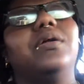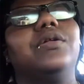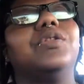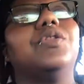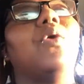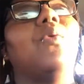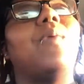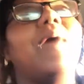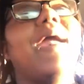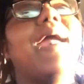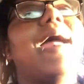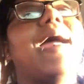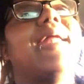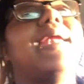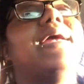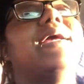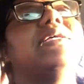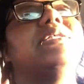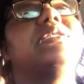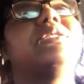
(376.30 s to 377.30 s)
the way how
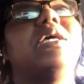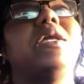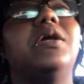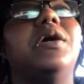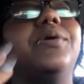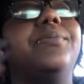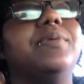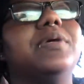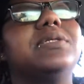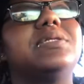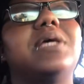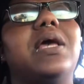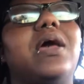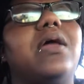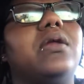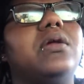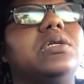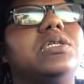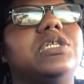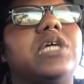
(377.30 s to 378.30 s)
that's set up is
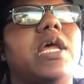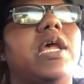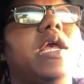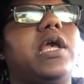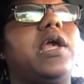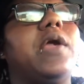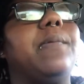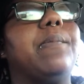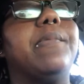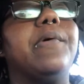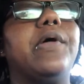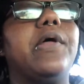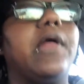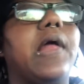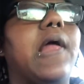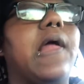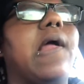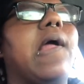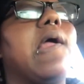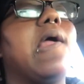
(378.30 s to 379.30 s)
kind of janky, but
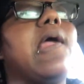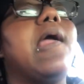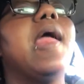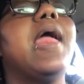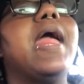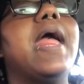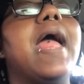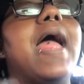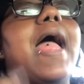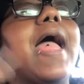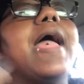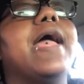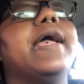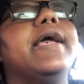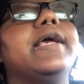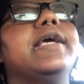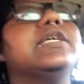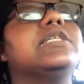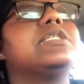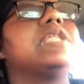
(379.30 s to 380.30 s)

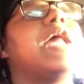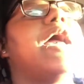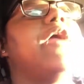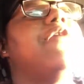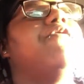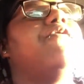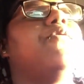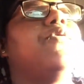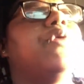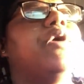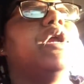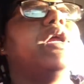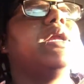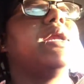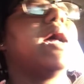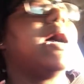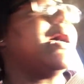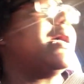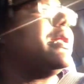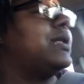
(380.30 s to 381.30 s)
it's like
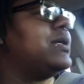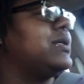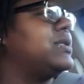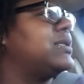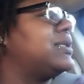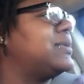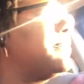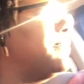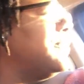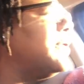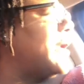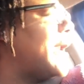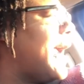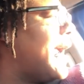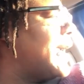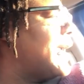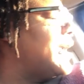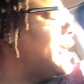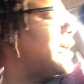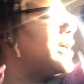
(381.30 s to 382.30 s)
$40, but I
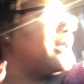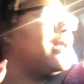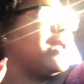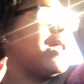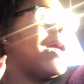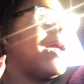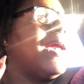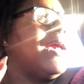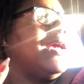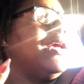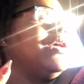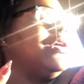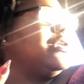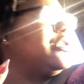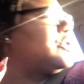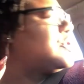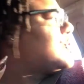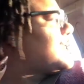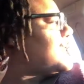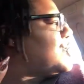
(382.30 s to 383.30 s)
get like
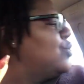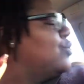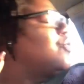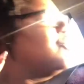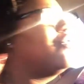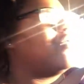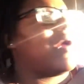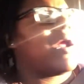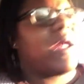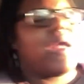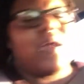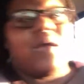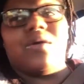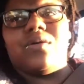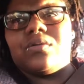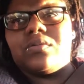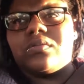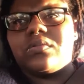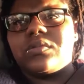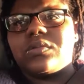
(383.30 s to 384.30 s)
2
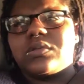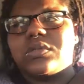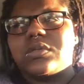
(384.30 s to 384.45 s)
rounds